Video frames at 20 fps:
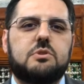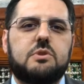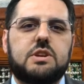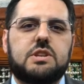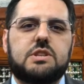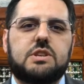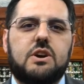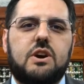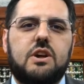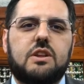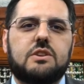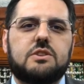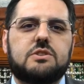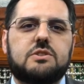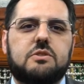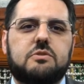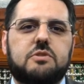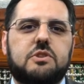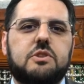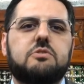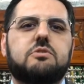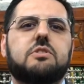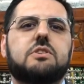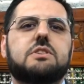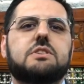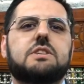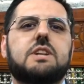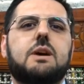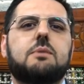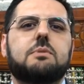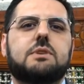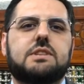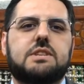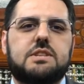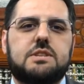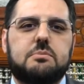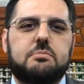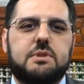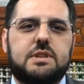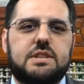great scholars of different Islamic
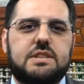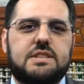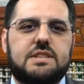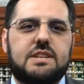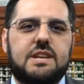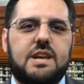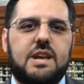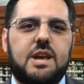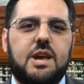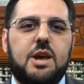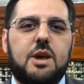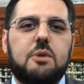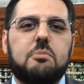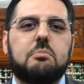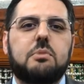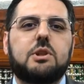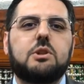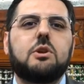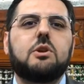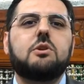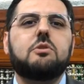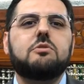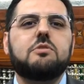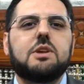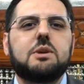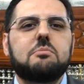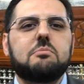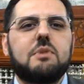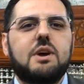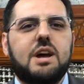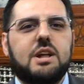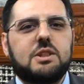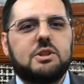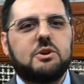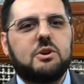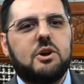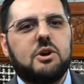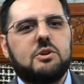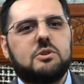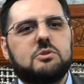disciplines, but none of them had the
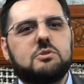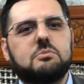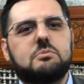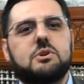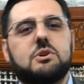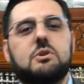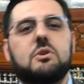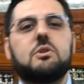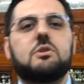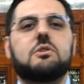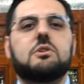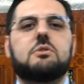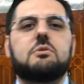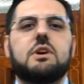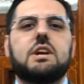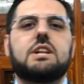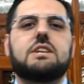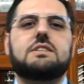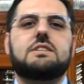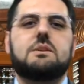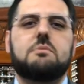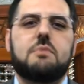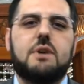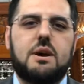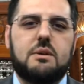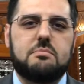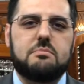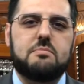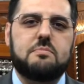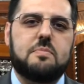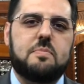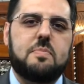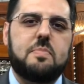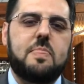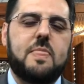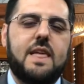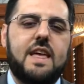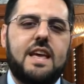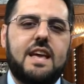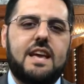honor to be called the greatest Imam,
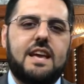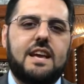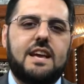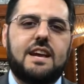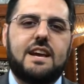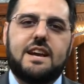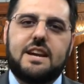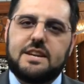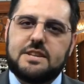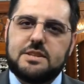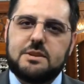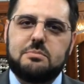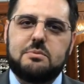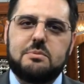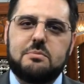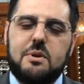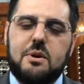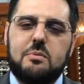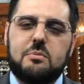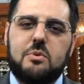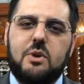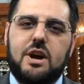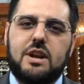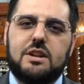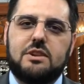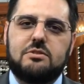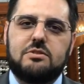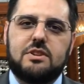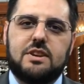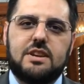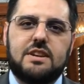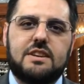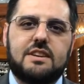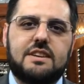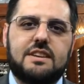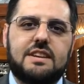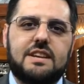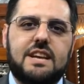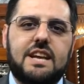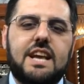except Imam Abu Hanifa.
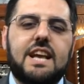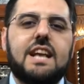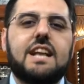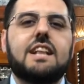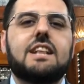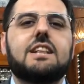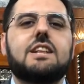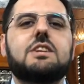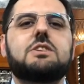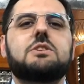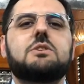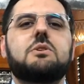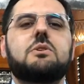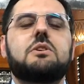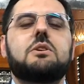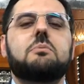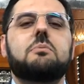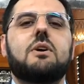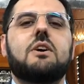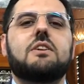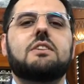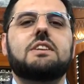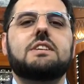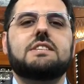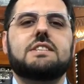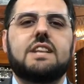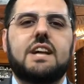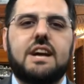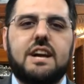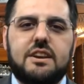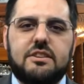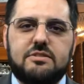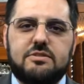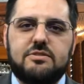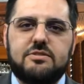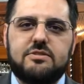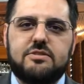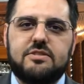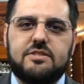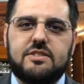Let's learn about his life
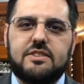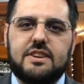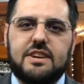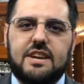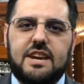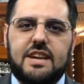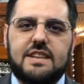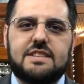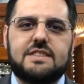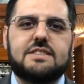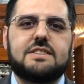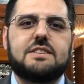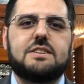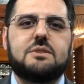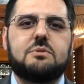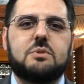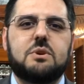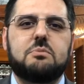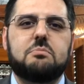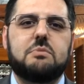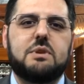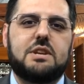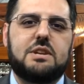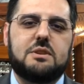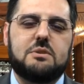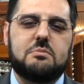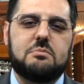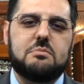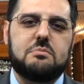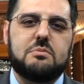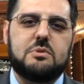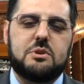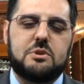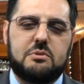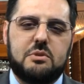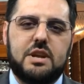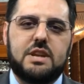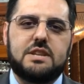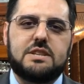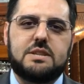and see what made him the
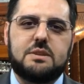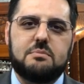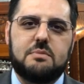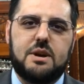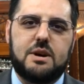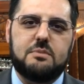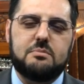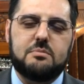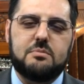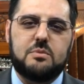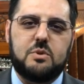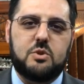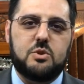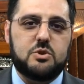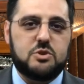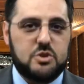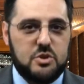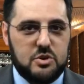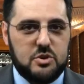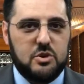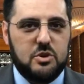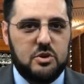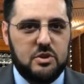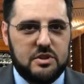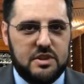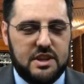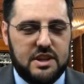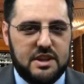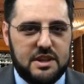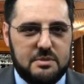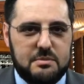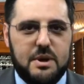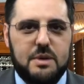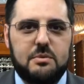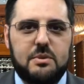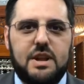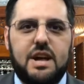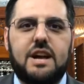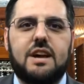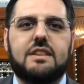greatest Imam, or so-called the
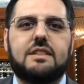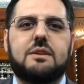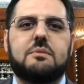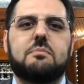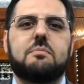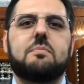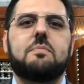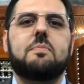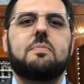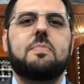Imam al-A'zam.